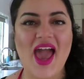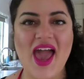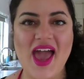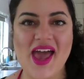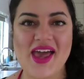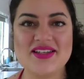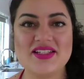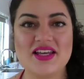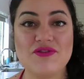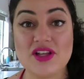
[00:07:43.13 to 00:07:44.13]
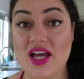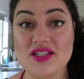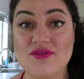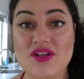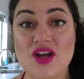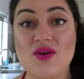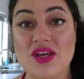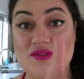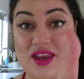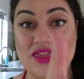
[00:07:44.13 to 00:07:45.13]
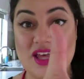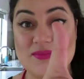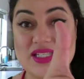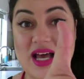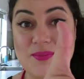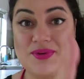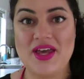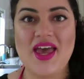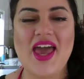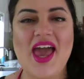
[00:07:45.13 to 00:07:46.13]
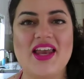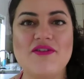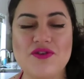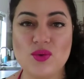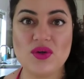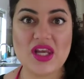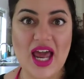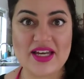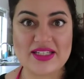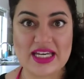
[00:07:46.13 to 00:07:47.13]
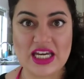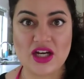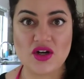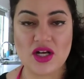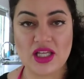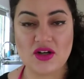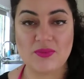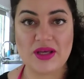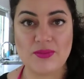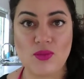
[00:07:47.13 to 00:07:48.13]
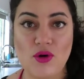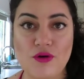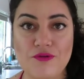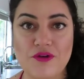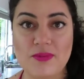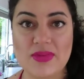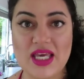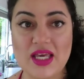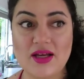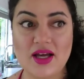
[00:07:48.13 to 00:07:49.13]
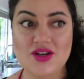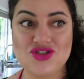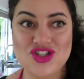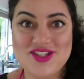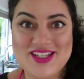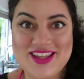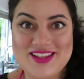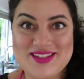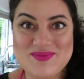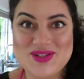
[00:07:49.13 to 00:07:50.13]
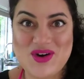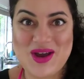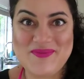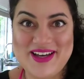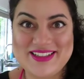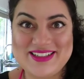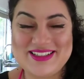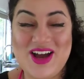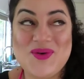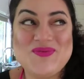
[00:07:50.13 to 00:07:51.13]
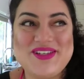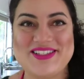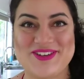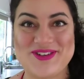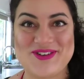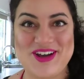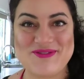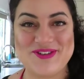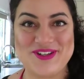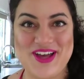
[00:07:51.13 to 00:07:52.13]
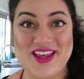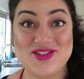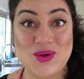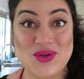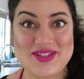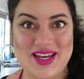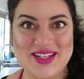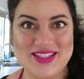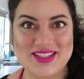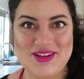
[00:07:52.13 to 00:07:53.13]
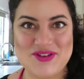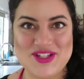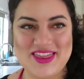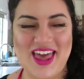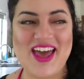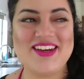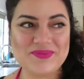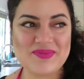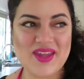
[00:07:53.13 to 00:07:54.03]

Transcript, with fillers: And if you liked the video, give it a thumbs up. And if you would like to hear a little bit more from me, just hit the subscribe button. I would be so grateful and so excited if you did that.